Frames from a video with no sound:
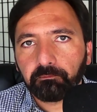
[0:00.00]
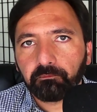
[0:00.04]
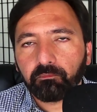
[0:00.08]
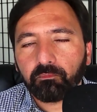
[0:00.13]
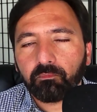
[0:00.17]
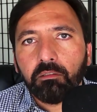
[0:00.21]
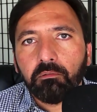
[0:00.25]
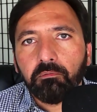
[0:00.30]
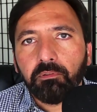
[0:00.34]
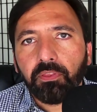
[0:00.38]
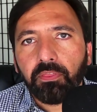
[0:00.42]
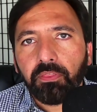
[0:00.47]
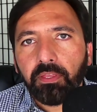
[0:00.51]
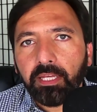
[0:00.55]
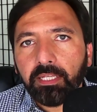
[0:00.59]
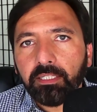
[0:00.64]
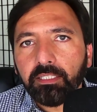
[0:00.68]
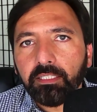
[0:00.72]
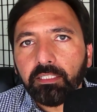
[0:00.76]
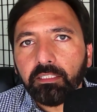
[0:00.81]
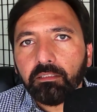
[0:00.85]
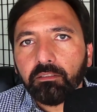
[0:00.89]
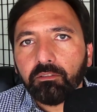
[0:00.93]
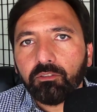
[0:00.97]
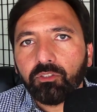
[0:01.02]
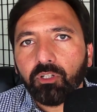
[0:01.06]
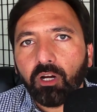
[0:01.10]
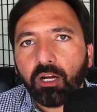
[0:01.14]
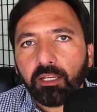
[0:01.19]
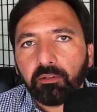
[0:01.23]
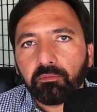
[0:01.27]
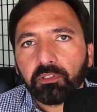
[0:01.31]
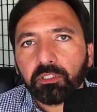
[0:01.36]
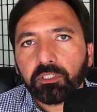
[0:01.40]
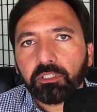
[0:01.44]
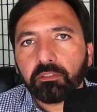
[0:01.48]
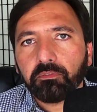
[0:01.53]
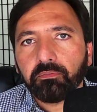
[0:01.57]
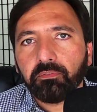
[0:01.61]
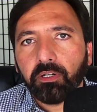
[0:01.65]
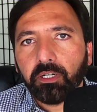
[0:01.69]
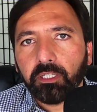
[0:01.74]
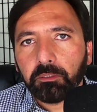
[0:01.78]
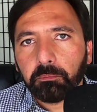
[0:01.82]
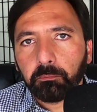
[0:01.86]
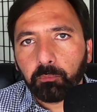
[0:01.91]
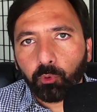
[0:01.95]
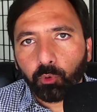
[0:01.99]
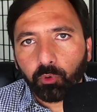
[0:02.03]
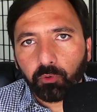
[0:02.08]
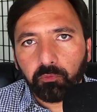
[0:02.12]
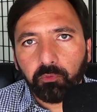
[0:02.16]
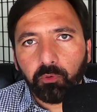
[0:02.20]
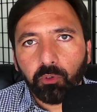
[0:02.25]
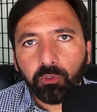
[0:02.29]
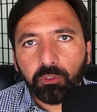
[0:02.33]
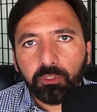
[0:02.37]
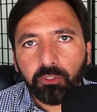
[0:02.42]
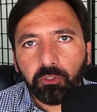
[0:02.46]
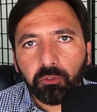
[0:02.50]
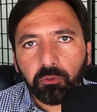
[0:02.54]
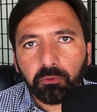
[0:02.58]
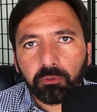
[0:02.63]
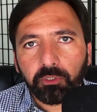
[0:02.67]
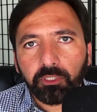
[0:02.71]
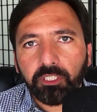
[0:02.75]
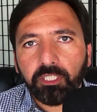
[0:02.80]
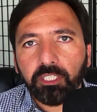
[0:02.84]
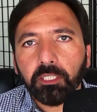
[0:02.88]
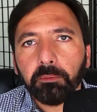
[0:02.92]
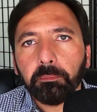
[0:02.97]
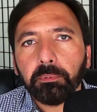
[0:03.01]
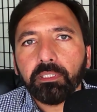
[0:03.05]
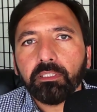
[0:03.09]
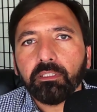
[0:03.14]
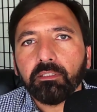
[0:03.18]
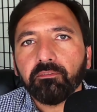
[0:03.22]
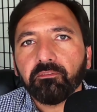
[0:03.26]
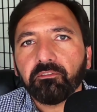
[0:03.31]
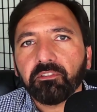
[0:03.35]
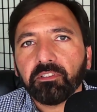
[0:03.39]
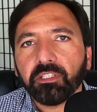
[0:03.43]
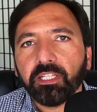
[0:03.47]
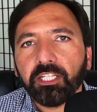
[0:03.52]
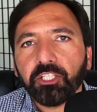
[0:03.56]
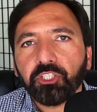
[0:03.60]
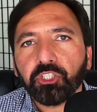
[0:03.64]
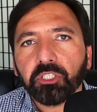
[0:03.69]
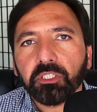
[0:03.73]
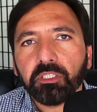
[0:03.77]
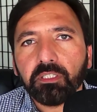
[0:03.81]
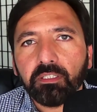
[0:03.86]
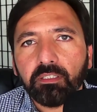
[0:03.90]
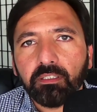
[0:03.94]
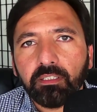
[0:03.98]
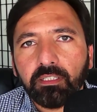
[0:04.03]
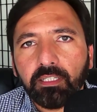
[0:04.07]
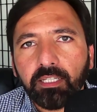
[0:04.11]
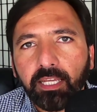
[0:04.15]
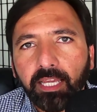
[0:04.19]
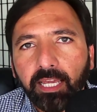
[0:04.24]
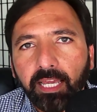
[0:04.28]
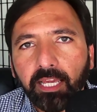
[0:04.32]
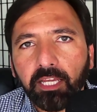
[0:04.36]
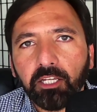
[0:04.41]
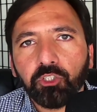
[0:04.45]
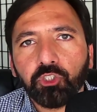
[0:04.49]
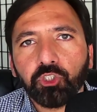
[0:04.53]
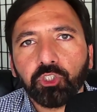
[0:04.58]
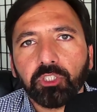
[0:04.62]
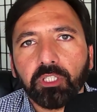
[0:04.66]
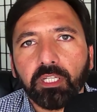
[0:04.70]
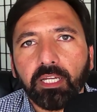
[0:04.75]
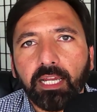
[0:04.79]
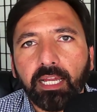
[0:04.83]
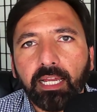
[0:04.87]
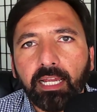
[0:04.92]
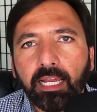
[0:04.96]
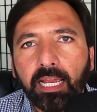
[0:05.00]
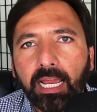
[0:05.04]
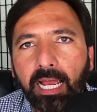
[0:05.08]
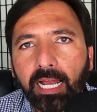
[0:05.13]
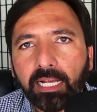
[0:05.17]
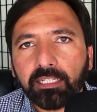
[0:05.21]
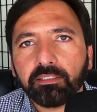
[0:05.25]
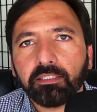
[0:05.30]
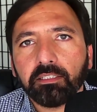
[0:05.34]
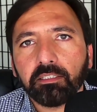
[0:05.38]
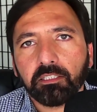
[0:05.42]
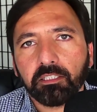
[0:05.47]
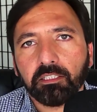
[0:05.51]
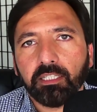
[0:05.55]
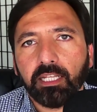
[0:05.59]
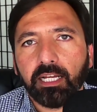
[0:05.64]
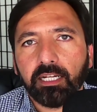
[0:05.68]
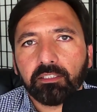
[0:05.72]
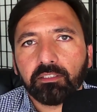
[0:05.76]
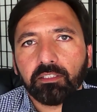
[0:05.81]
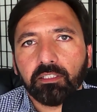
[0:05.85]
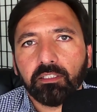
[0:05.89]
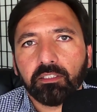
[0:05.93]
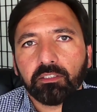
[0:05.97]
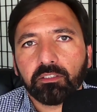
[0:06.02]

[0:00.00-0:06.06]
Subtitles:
With any diversified portfolio, keeping inflation hedged asset classes